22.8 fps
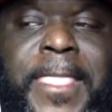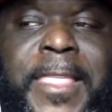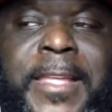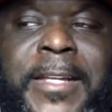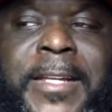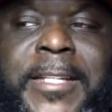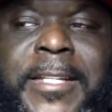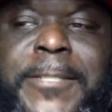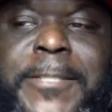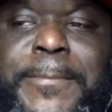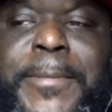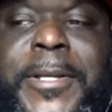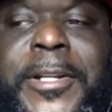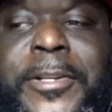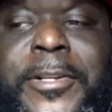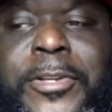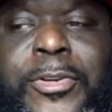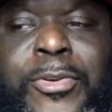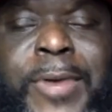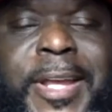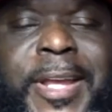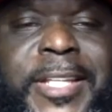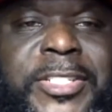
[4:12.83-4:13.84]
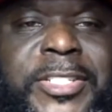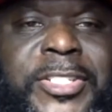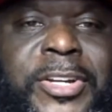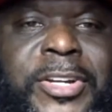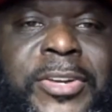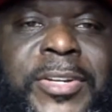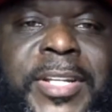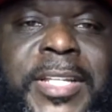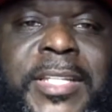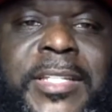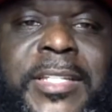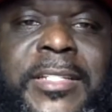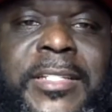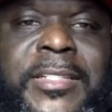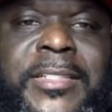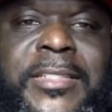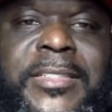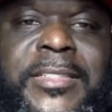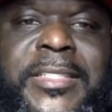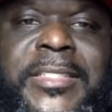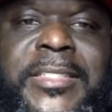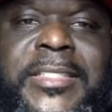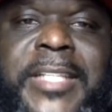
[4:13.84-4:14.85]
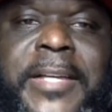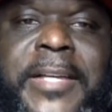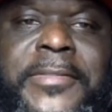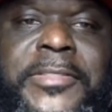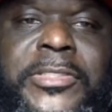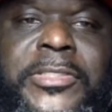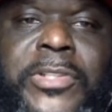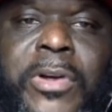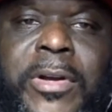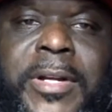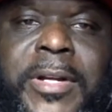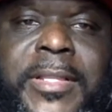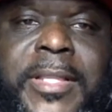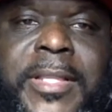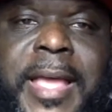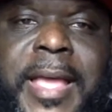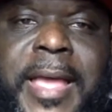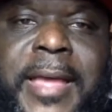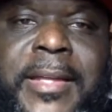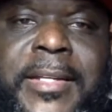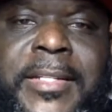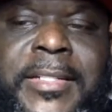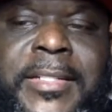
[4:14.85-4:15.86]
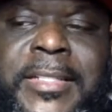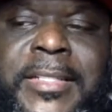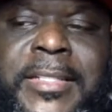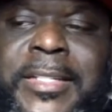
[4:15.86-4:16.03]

uh, it's been a great journey uh, since I've started that.